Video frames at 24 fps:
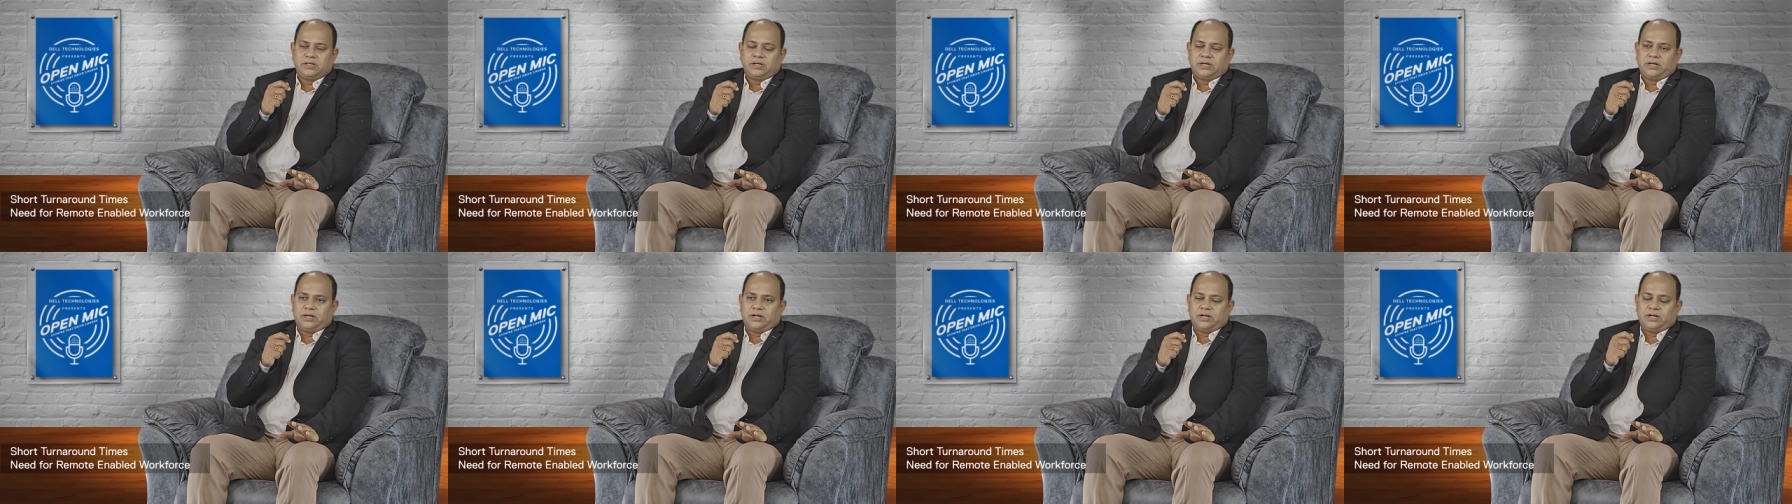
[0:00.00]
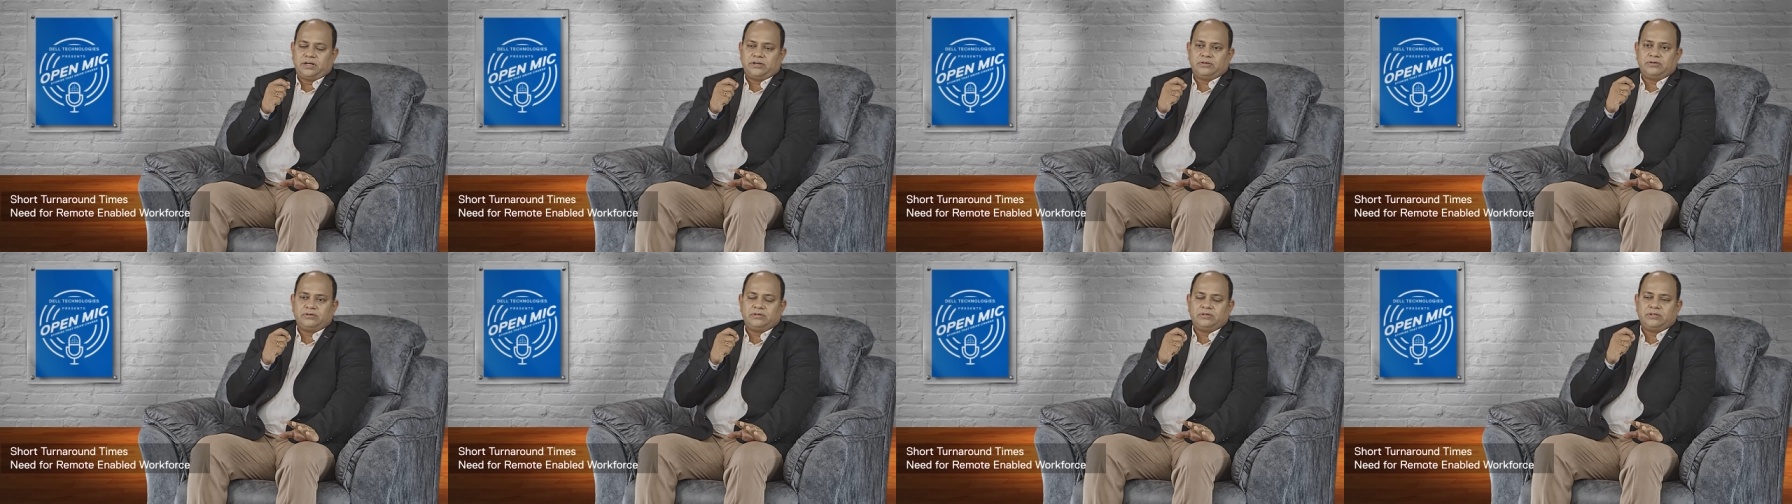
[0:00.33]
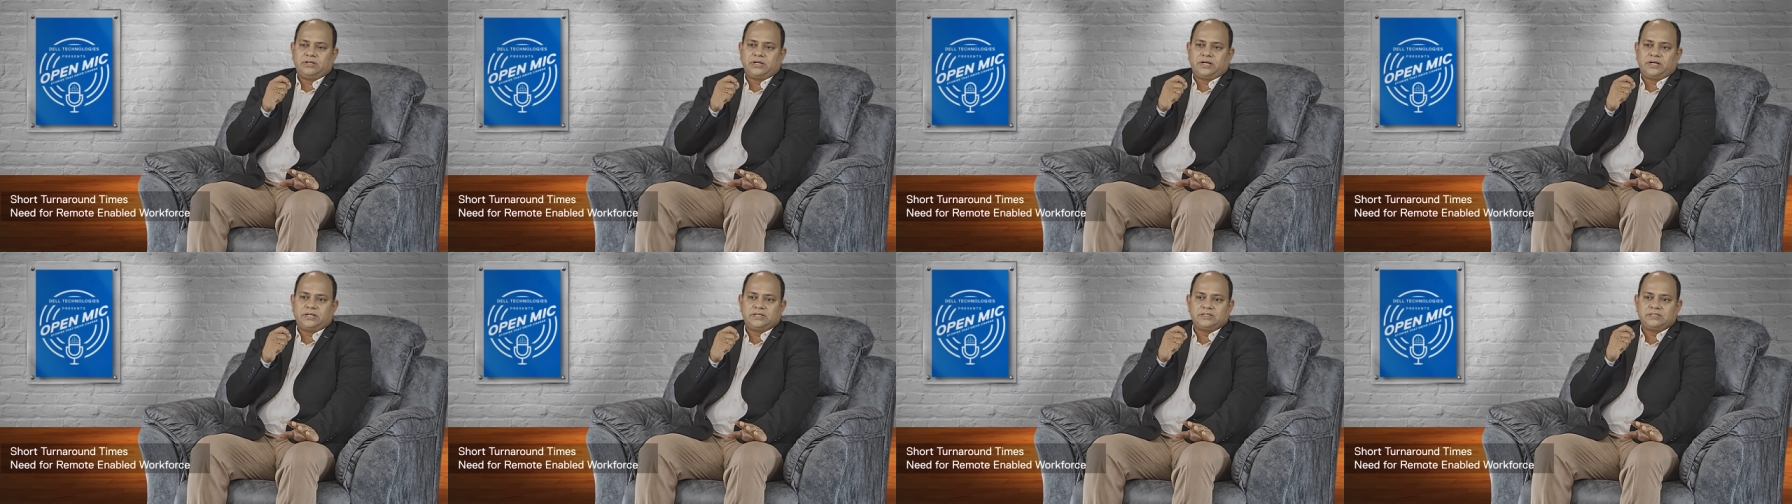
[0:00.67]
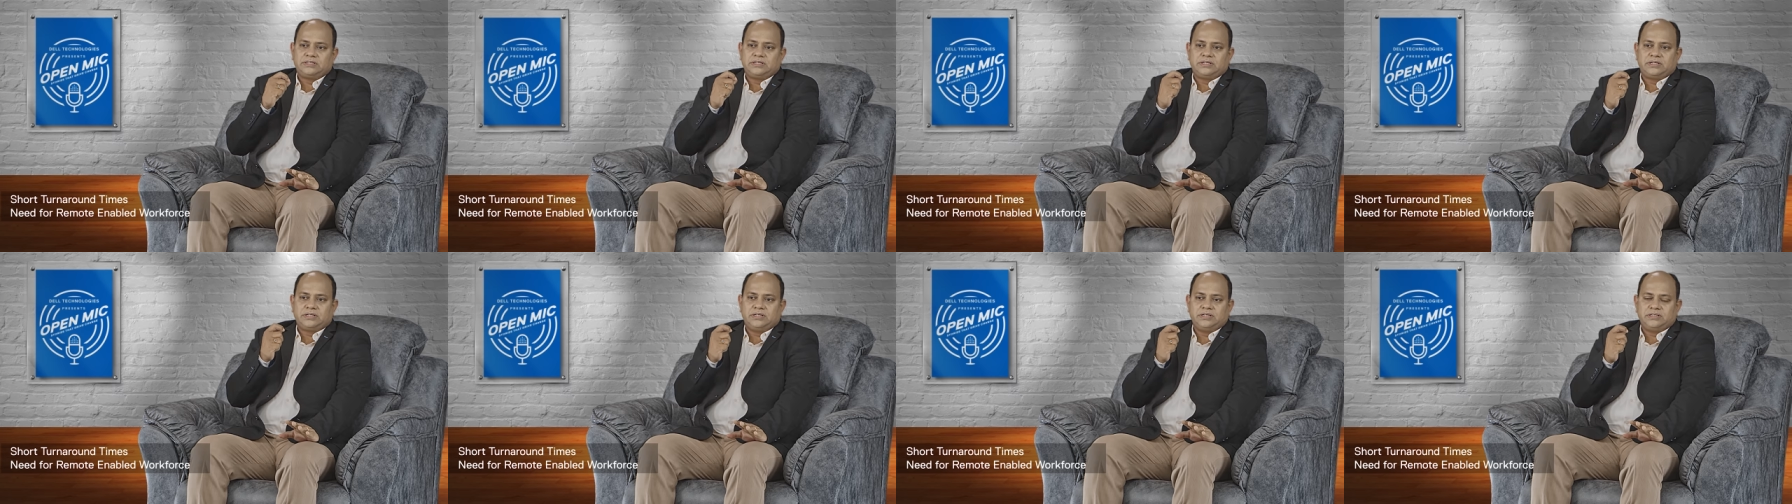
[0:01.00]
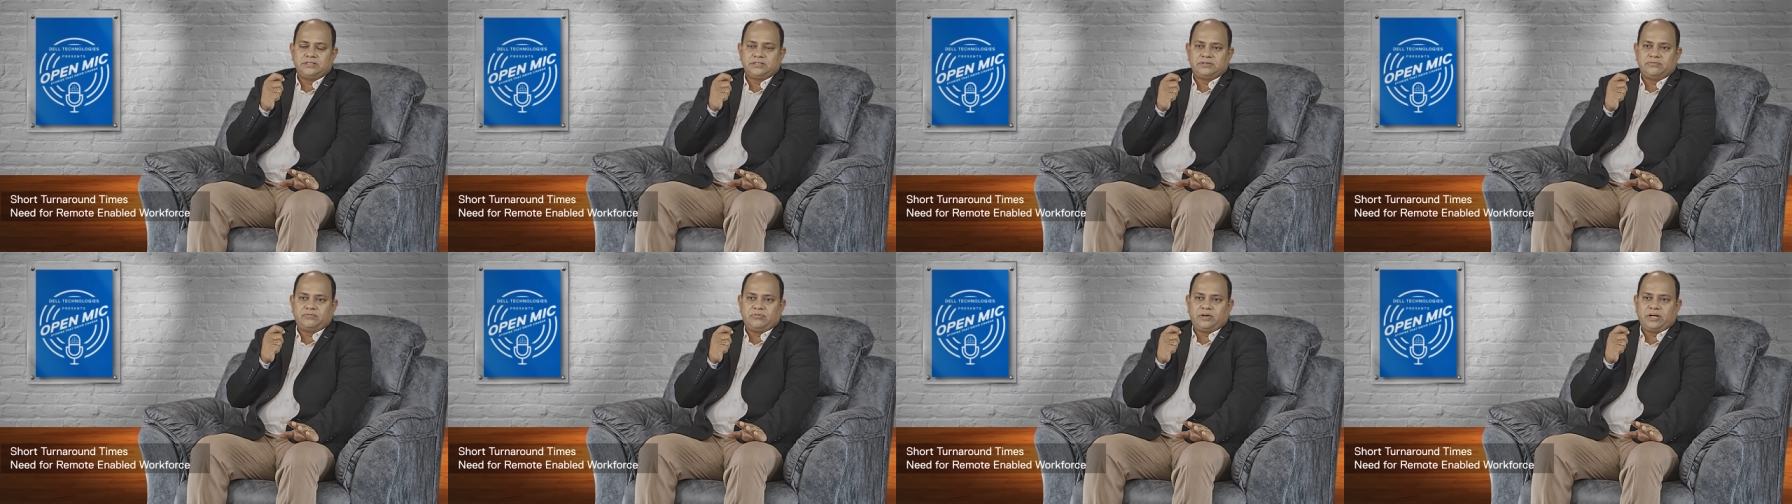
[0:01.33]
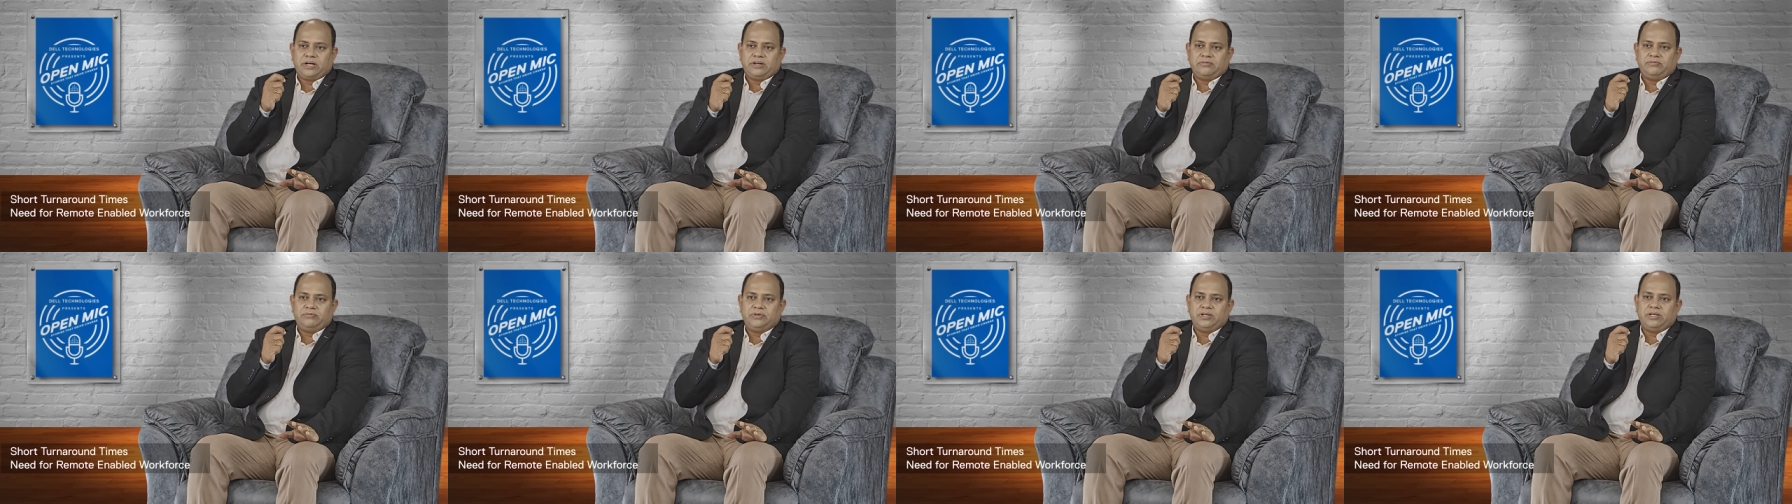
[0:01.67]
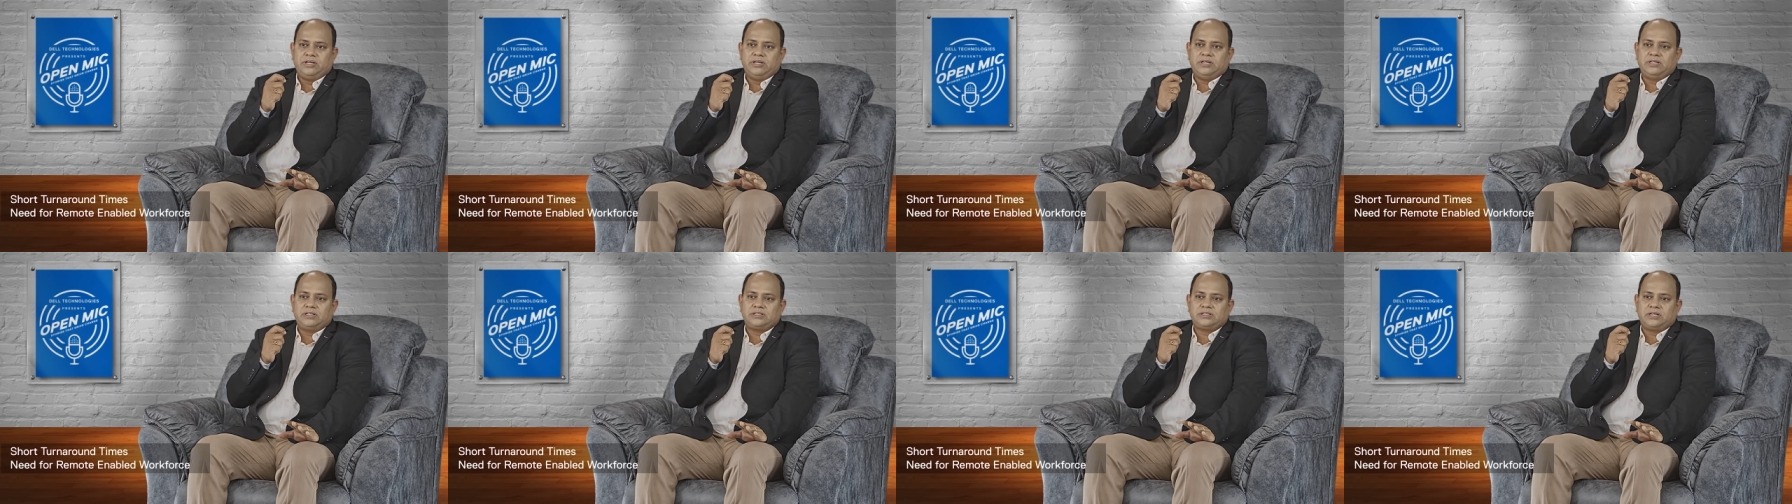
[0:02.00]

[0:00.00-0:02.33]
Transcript: And that is the reason why we